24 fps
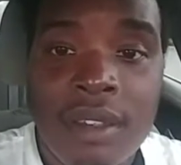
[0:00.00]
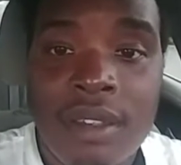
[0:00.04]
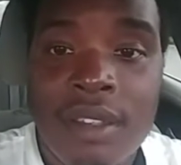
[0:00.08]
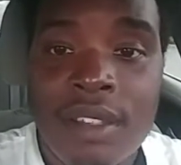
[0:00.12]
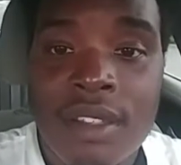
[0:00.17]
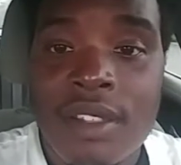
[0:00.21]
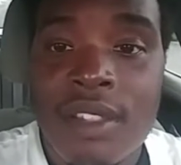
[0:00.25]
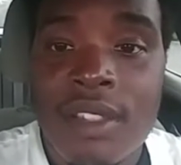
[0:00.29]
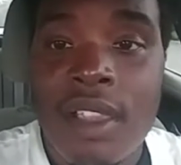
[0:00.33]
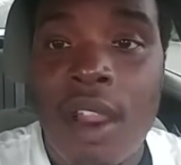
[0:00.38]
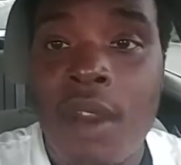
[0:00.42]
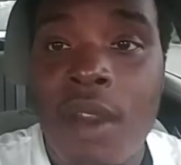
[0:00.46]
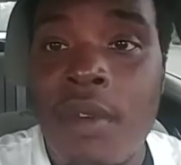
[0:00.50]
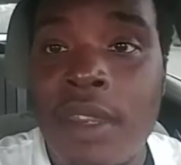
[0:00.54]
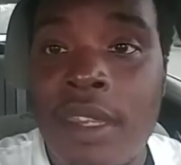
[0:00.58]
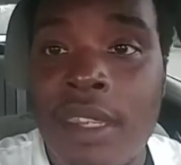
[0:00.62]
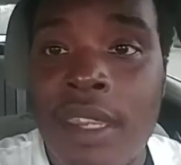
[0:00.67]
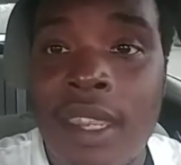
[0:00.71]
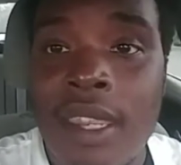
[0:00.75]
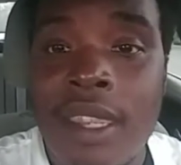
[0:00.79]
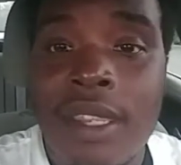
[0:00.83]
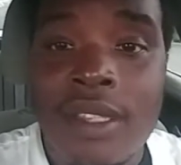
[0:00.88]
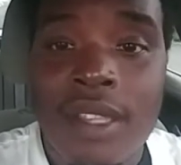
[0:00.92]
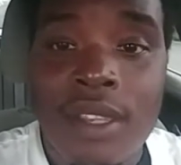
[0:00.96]
Sorry,
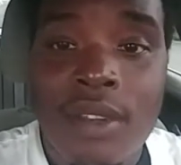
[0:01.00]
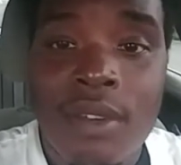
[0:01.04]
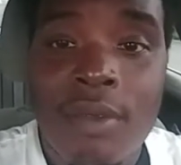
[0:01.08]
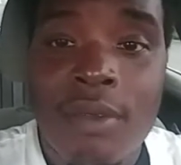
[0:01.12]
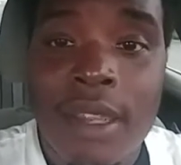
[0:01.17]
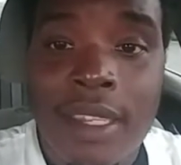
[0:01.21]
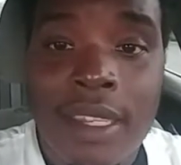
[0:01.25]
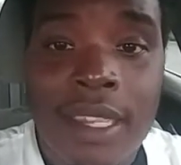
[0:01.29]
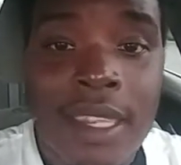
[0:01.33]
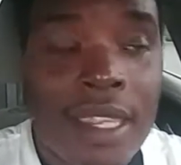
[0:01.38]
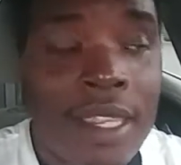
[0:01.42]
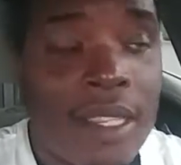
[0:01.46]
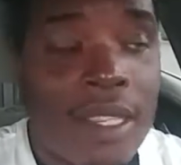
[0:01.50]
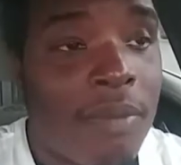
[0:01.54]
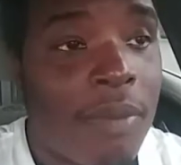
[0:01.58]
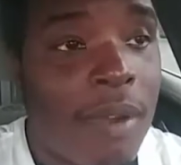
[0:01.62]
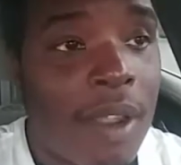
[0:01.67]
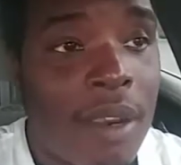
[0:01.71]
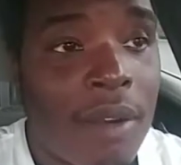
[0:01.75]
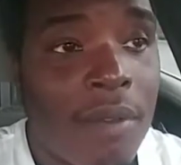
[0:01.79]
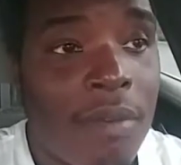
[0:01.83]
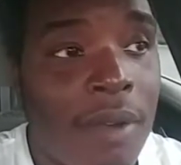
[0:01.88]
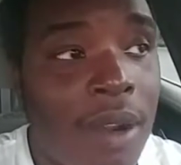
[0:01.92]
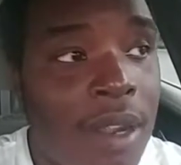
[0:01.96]
kids. I know my kids
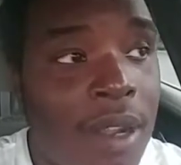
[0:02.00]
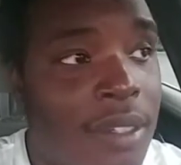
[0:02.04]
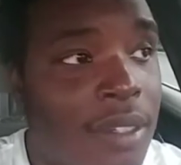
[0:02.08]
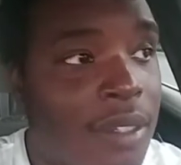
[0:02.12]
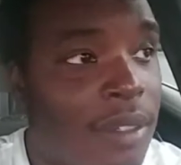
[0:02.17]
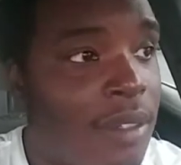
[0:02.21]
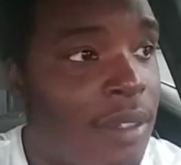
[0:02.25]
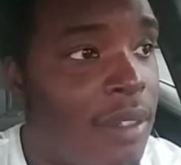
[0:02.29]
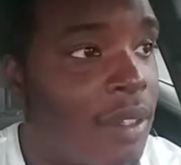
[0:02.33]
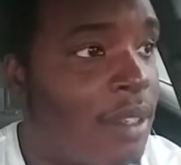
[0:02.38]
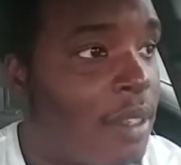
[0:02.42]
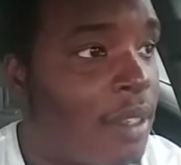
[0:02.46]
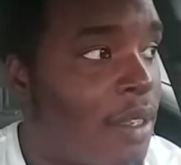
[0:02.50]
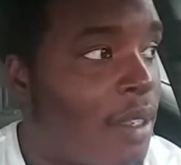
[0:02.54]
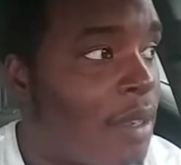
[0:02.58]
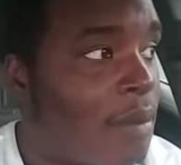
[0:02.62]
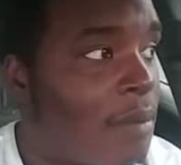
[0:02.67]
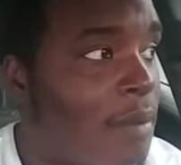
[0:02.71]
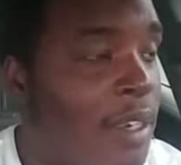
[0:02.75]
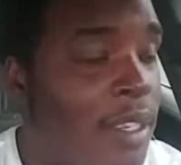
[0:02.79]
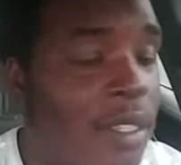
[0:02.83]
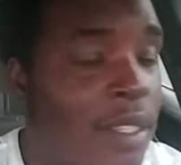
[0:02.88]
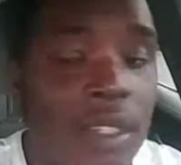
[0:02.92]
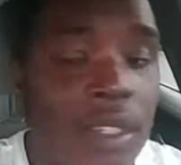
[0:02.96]
probably watching,
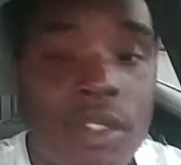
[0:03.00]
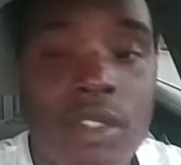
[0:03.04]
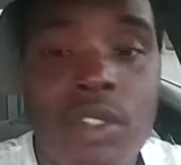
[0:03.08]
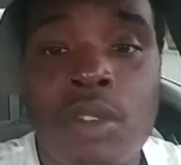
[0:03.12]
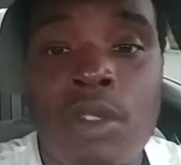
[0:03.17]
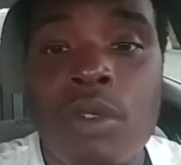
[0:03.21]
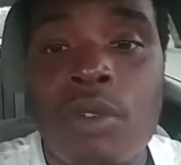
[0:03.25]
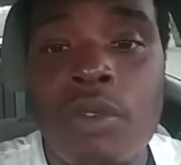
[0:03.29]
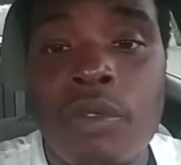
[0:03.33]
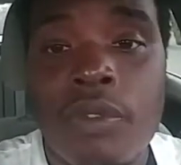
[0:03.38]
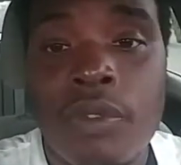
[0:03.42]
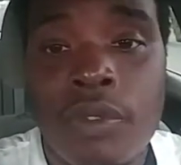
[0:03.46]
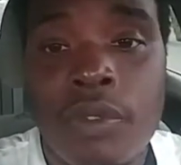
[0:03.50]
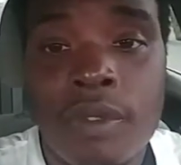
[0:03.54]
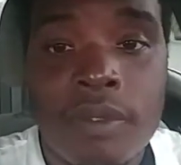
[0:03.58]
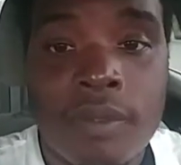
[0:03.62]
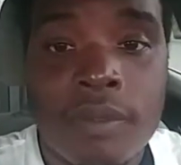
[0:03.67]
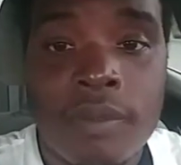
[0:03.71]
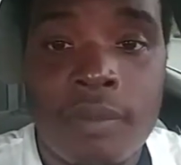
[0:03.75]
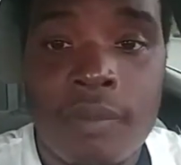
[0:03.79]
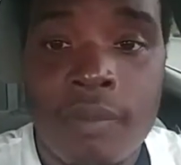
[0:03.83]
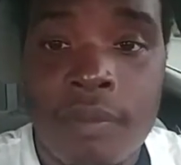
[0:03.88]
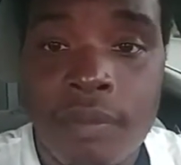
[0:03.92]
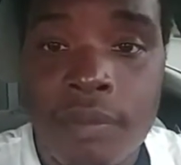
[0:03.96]
but it's the truth.
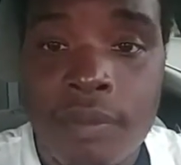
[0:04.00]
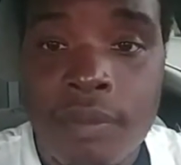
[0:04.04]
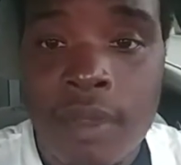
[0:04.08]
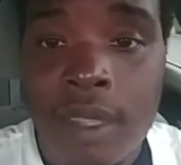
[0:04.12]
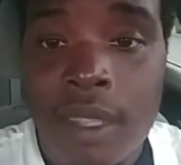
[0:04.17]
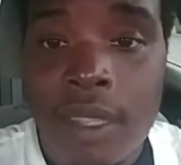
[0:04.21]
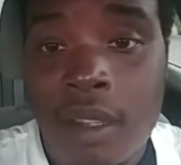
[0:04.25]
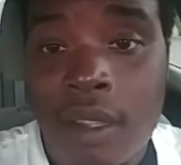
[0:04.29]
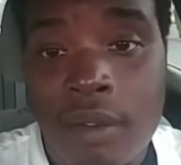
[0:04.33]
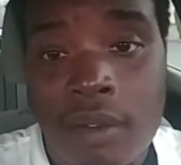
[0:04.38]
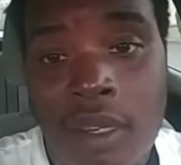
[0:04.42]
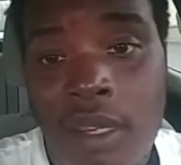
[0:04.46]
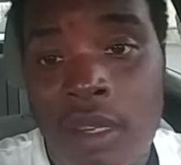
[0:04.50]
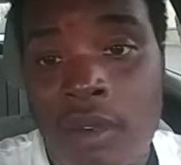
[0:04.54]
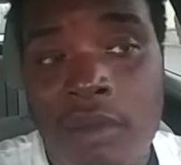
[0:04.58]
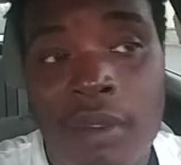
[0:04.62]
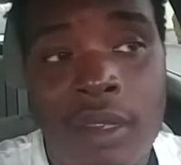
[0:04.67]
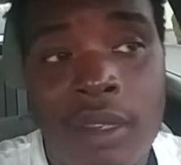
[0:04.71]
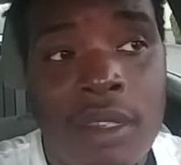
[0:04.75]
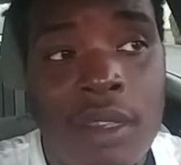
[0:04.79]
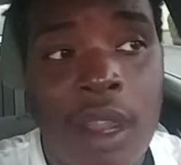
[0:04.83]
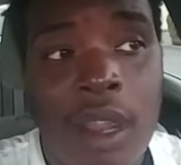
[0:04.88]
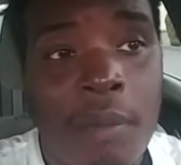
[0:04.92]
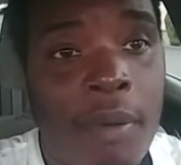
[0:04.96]
Hell,
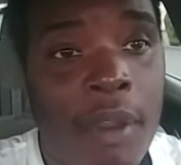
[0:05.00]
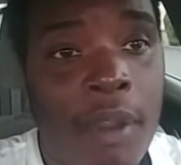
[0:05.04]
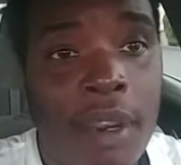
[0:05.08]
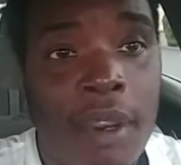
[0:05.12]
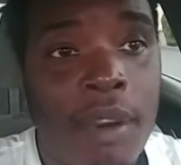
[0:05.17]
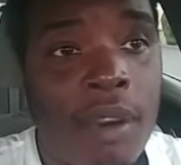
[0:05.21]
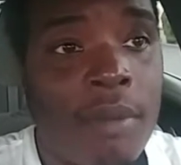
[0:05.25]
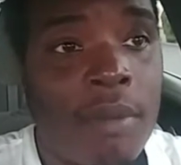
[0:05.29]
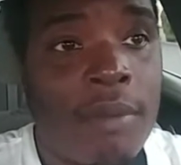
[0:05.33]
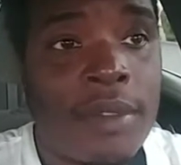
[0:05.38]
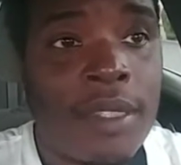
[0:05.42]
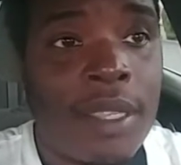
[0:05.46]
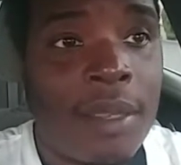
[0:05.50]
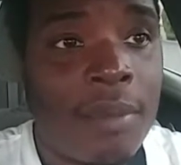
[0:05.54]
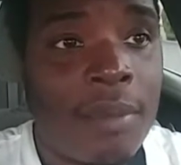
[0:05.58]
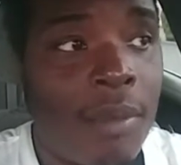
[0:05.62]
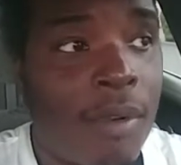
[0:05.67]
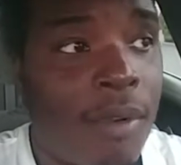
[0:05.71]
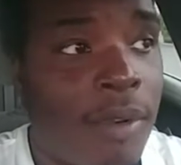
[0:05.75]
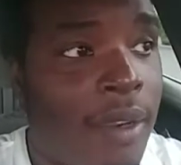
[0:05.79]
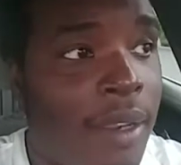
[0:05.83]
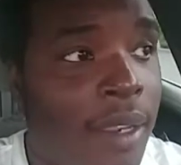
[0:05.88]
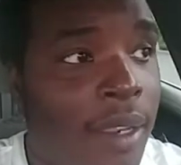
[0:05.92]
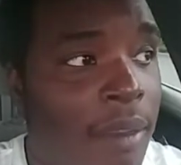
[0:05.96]
anyway, y'all probably heard me say
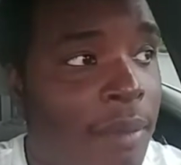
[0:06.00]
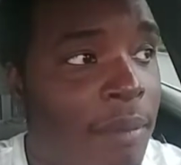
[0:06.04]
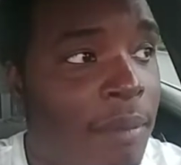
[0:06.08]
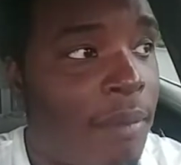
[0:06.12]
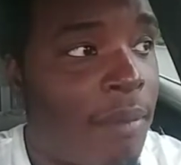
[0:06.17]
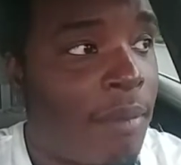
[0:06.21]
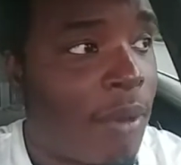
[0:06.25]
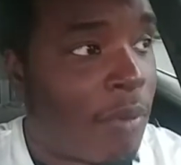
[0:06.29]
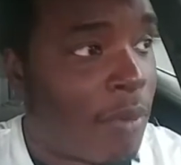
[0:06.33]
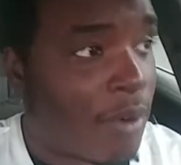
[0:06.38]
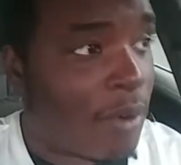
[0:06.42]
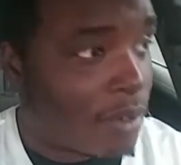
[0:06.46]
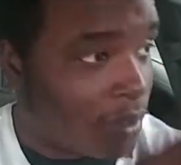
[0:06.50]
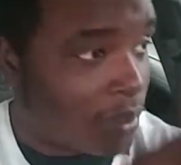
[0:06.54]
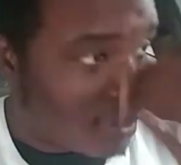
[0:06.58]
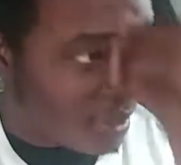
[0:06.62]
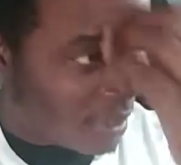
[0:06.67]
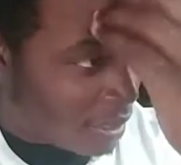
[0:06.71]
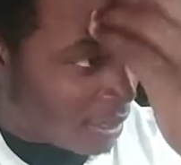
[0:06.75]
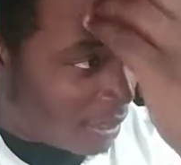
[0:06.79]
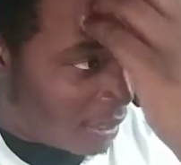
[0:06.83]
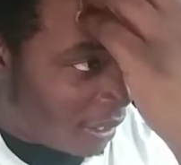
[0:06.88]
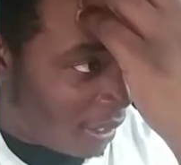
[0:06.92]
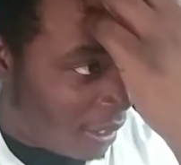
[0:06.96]
more than that, uh, worse than
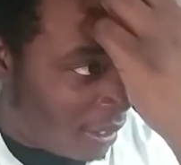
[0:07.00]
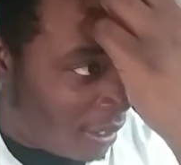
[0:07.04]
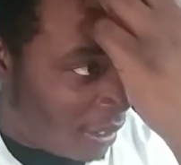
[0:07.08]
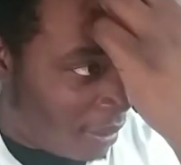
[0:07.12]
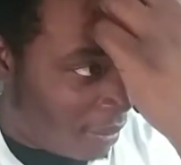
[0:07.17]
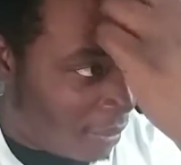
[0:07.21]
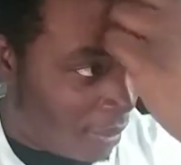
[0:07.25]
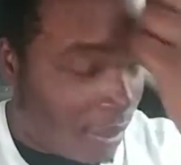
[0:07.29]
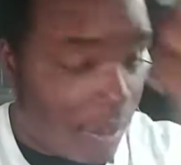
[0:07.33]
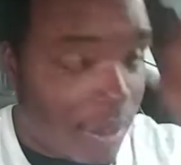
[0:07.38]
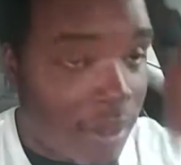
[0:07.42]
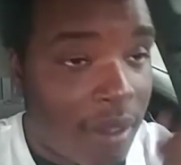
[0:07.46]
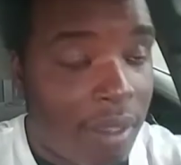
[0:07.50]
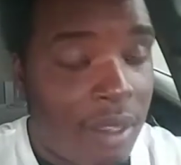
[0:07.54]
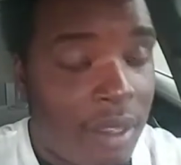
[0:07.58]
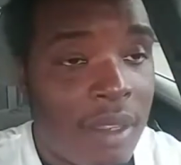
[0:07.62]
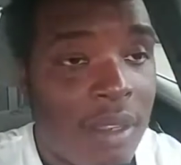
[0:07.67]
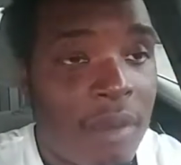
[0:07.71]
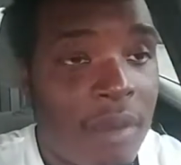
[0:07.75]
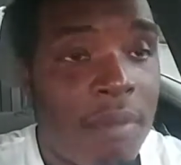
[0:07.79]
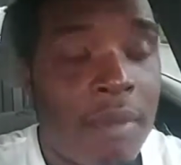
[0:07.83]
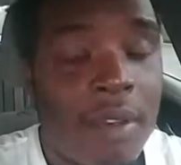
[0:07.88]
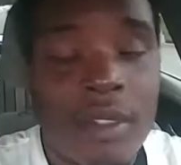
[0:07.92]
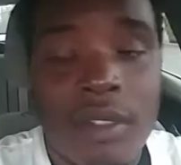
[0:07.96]
shit than that anyway.
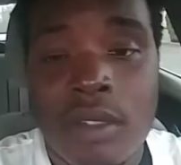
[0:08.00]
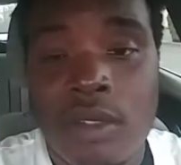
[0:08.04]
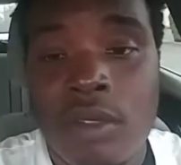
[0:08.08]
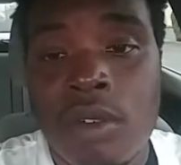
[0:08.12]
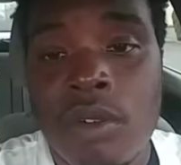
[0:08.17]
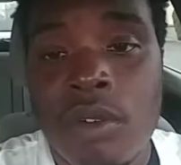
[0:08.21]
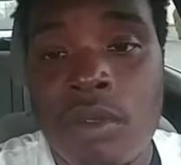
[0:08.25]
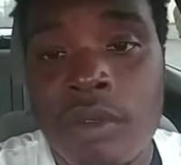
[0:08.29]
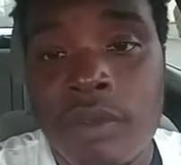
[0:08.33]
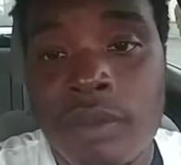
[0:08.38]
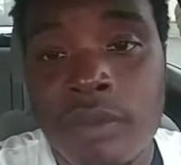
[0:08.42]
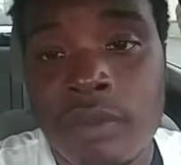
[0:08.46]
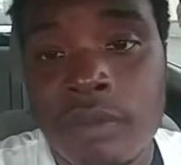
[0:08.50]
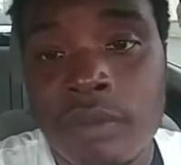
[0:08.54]
But it's the truth.